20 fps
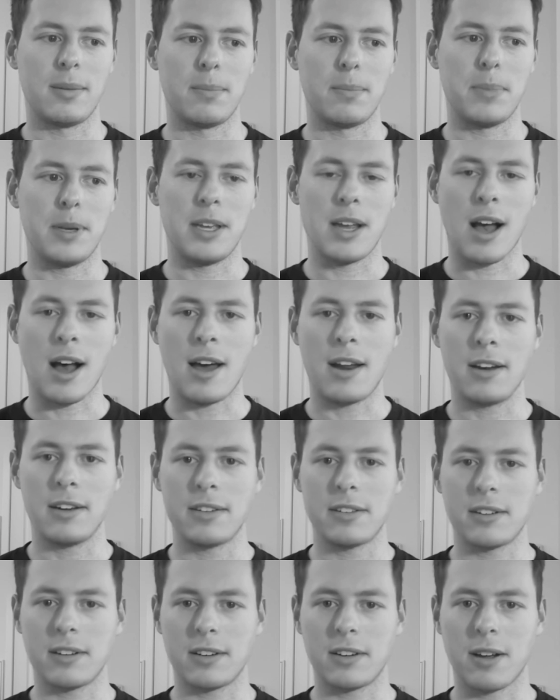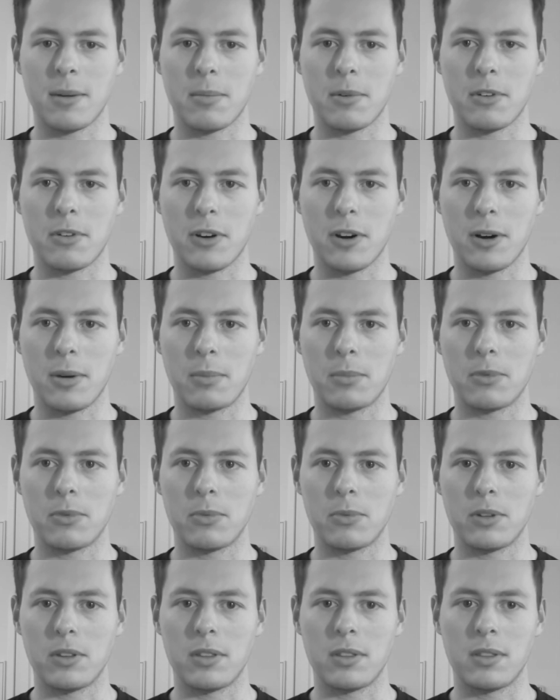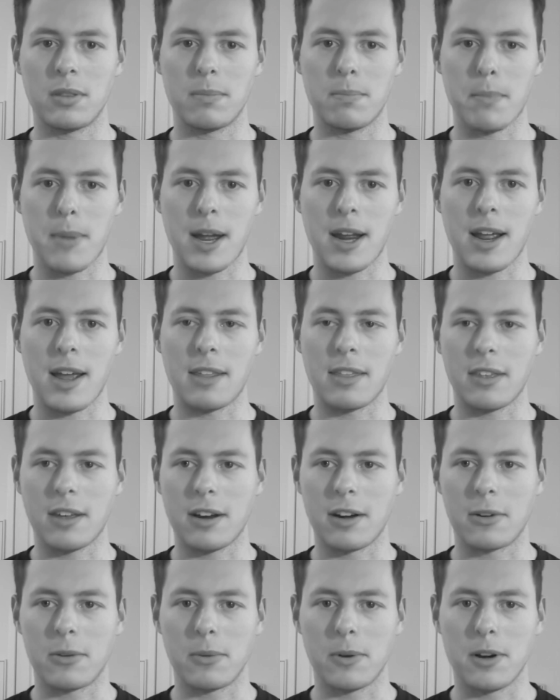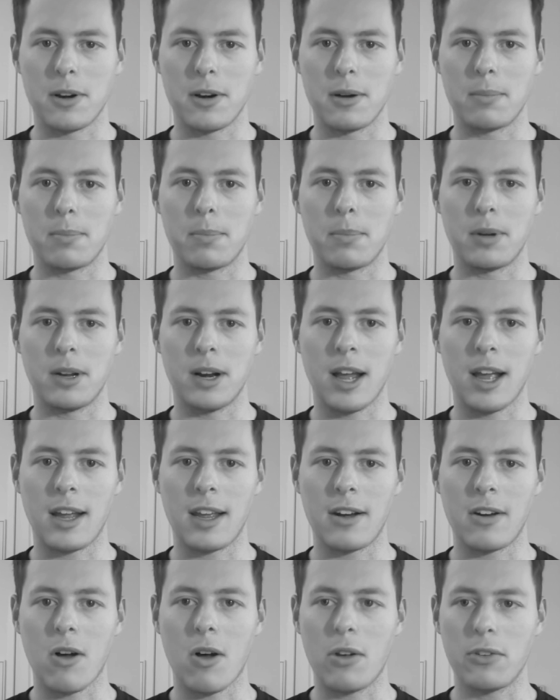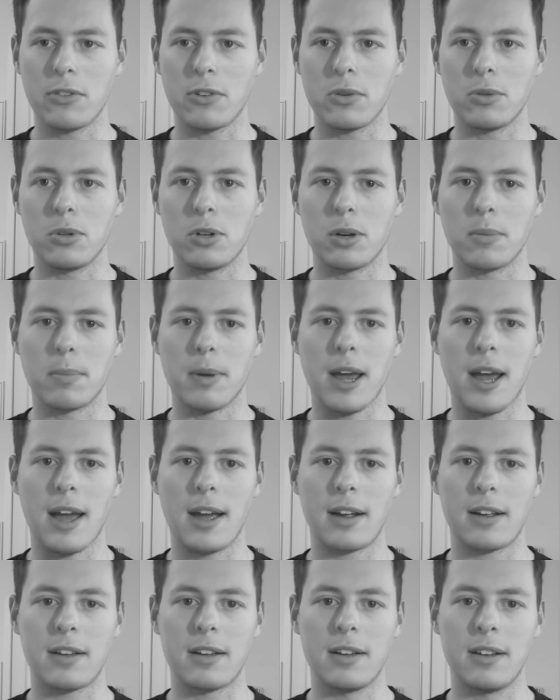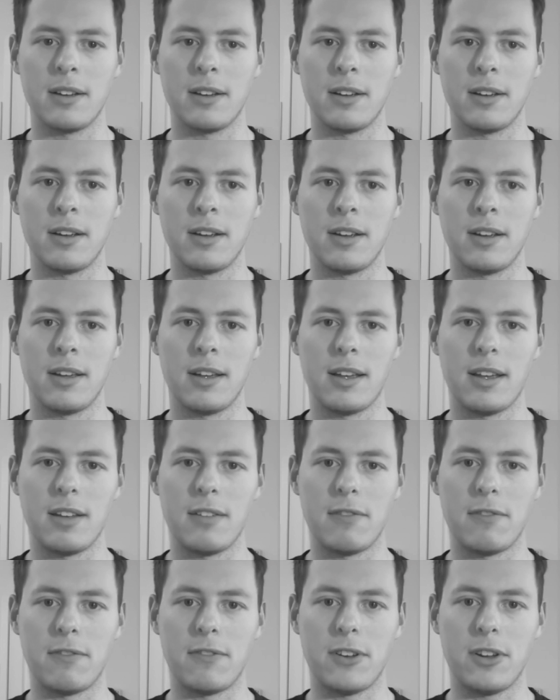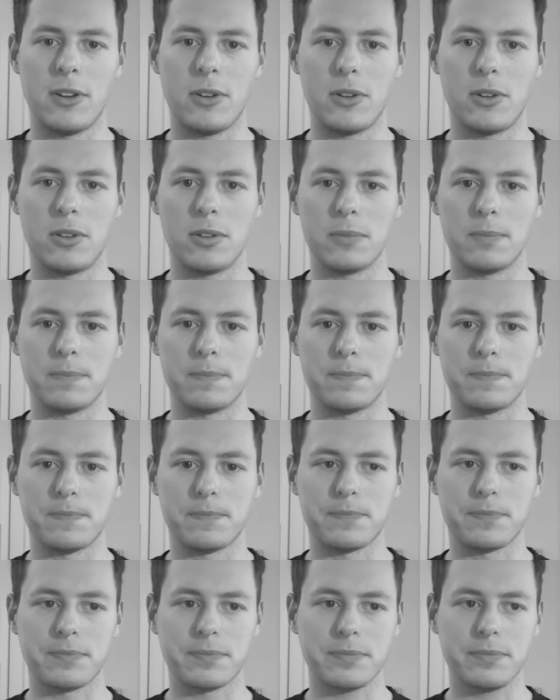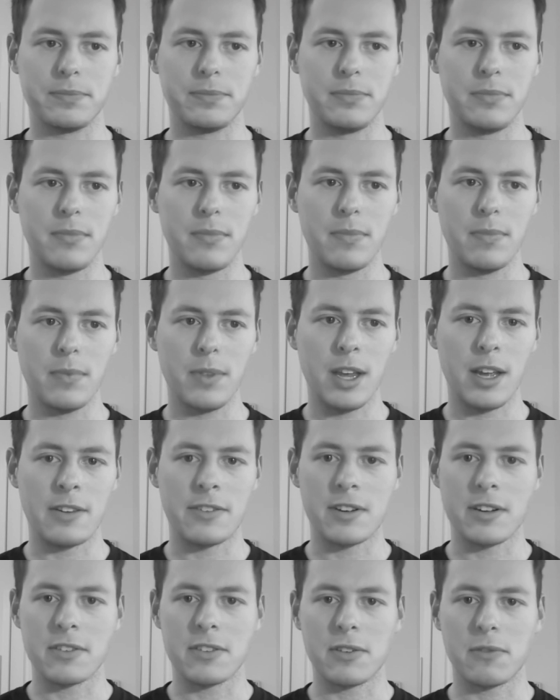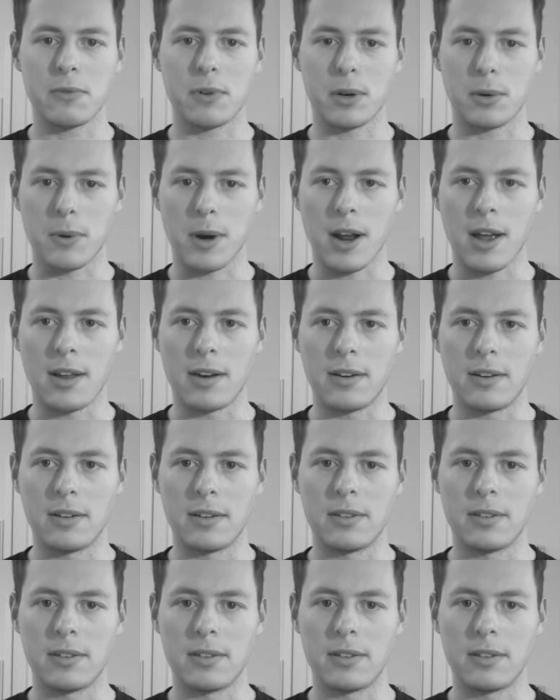be honest and come to terms with my athletic career, but I can also look back and feel a sense of regret.